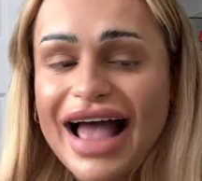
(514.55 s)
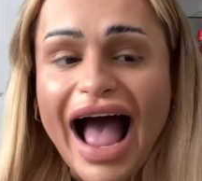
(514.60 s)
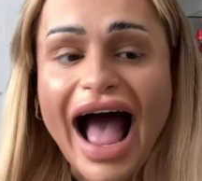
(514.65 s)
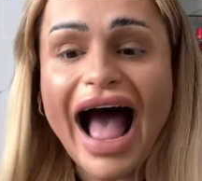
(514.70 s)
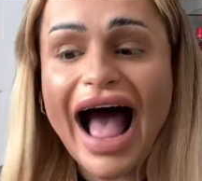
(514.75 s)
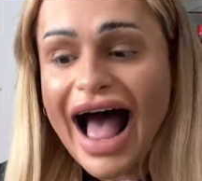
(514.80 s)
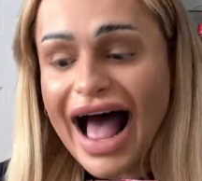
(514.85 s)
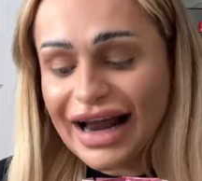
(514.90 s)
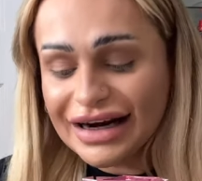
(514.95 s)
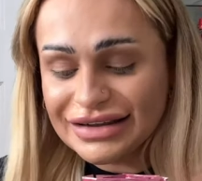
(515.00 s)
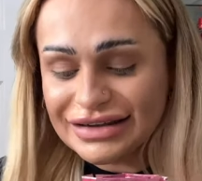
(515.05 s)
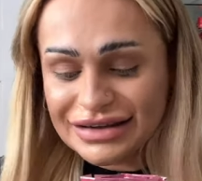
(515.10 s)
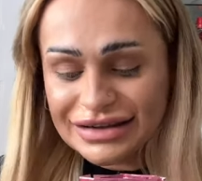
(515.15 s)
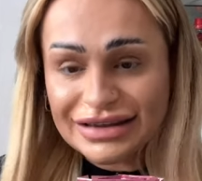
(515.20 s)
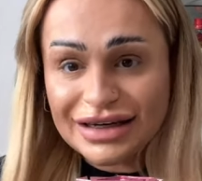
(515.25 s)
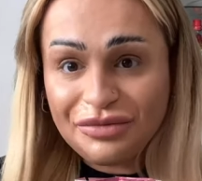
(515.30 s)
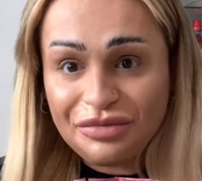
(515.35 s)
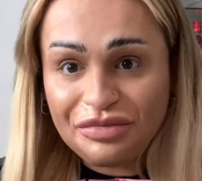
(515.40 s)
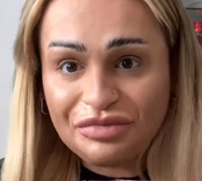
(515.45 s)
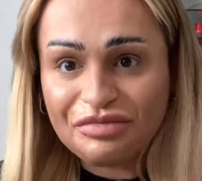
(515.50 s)
and
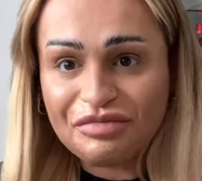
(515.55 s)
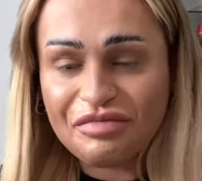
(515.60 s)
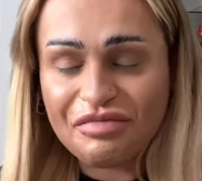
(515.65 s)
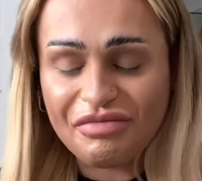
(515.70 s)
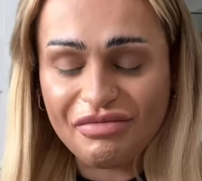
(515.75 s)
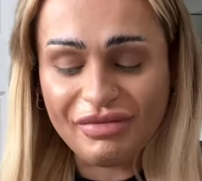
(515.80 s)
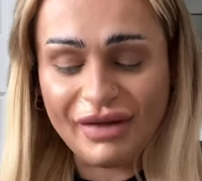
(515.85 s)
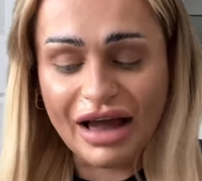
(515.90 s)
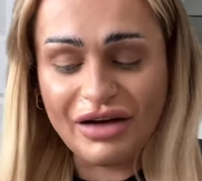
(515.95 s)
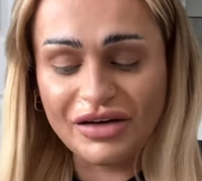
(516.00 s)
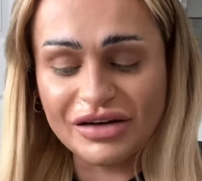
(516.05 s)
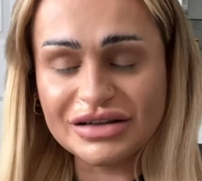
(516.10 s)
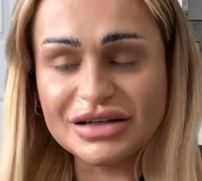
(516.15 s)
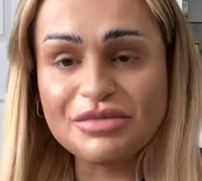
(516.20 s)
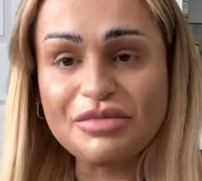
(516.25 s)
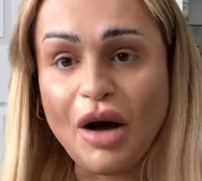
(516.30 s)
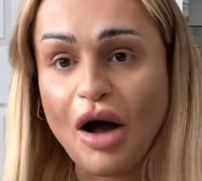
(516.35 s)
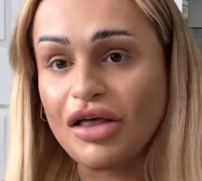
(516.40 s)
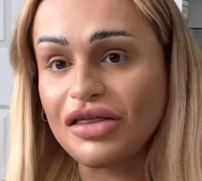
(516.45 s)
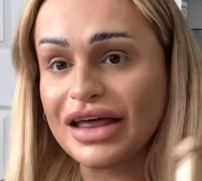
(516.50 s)
I've also
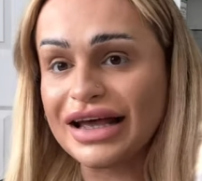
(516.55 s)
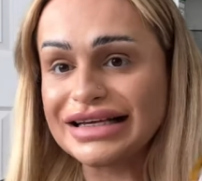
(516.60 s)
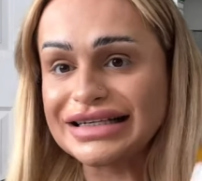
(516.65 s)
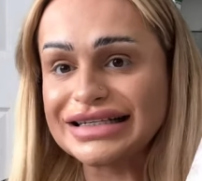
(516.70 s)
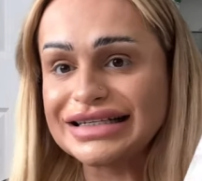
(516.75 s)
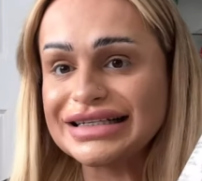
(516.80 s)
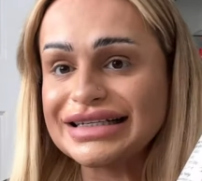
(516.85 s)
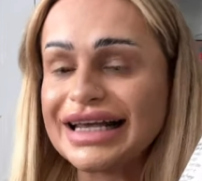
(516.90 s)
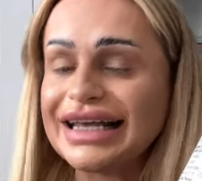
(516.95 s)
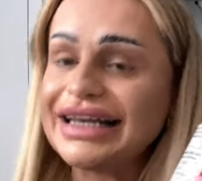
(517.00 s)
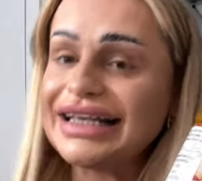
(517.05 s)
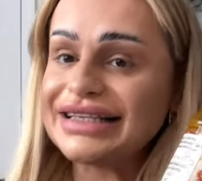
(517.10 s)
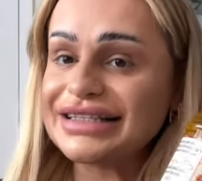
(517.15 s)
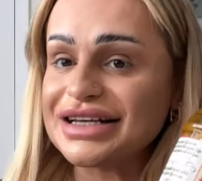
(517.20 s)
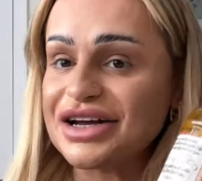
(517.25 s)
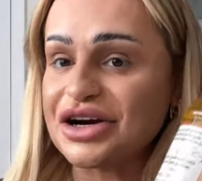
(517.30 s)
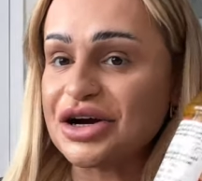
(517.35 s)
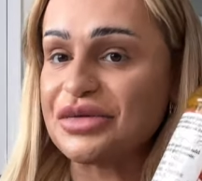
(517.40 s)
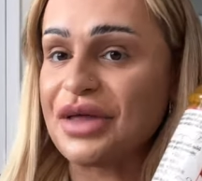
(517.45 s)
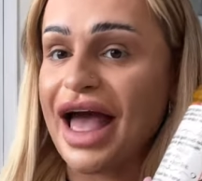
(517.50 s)
bought this skinny
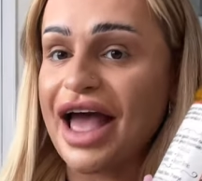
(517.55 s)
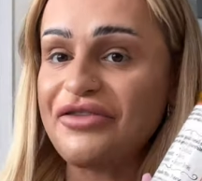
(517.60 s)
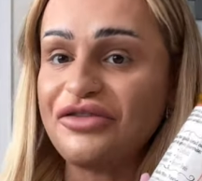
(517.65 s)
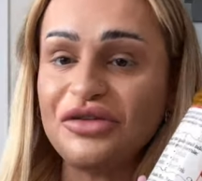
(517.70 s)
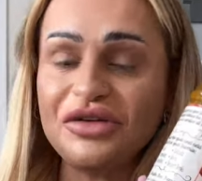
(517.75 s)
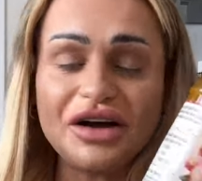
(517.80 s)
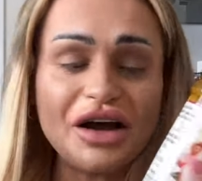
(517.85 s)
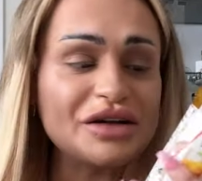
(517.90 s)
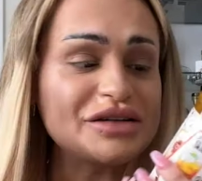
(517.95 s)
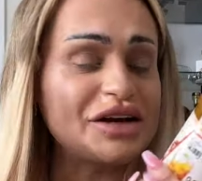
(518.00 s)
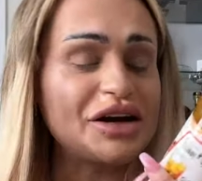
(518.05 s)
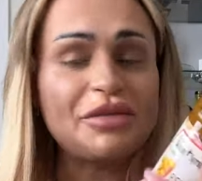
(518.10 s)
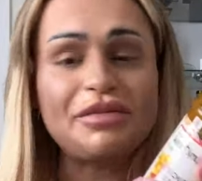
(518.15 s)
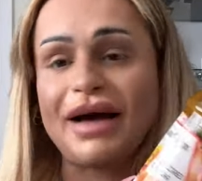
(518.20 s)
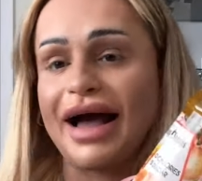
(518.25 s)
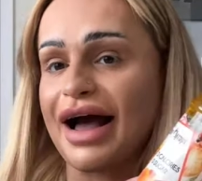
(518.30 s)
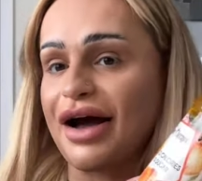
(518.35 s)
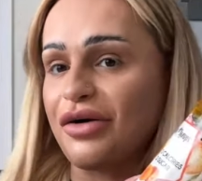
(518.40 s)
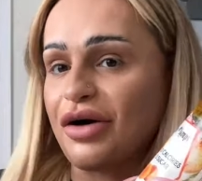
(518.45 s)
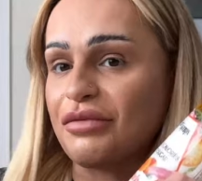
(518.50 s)
syrup that everyone goes on
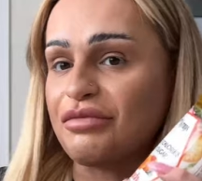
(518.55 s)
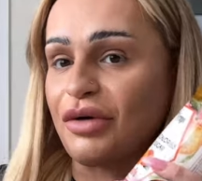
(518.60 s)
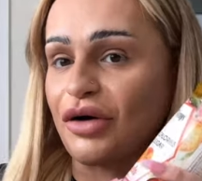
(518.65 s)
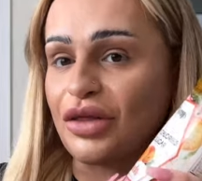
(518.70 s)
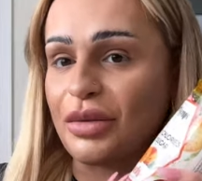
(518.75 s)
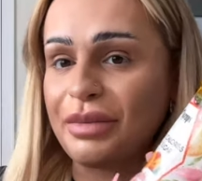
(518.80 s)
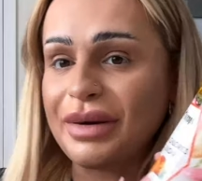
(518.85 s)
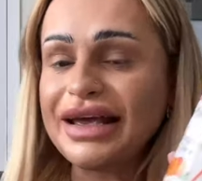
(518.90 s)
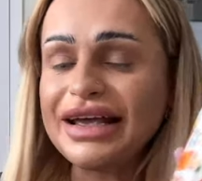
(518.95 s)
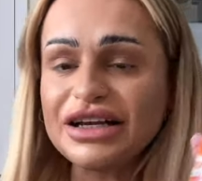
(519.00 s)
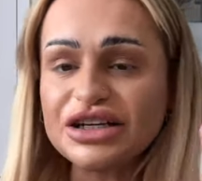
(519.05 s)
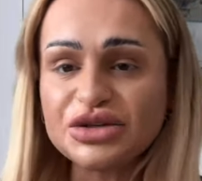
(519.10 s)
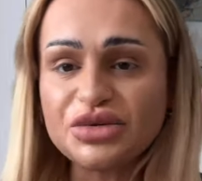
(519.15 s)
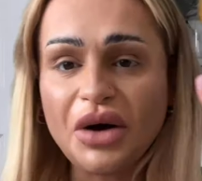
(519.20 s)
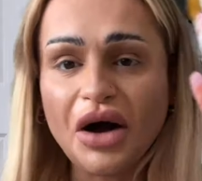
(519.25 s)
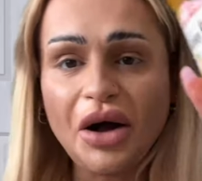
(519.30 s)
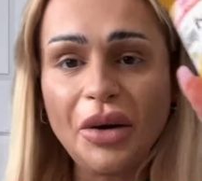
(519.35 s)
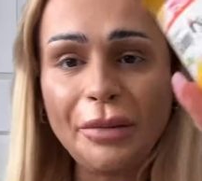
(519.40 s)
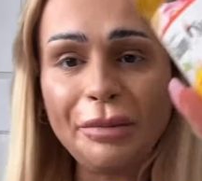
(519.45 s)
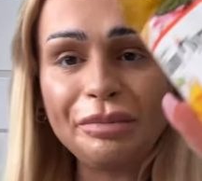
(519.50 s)
about. I bought the peach
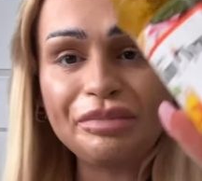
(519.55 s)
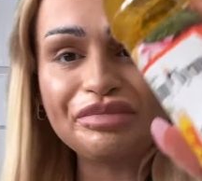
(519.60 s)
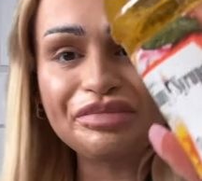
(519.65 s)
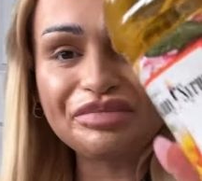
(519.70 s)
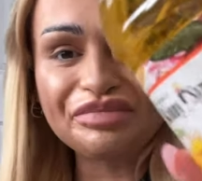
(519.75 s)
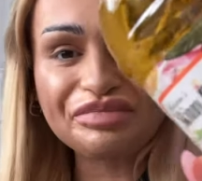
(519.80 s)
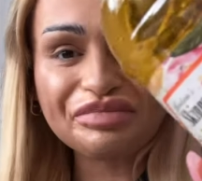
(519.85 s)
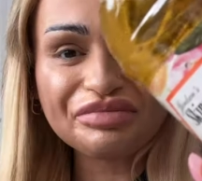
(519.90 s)
one.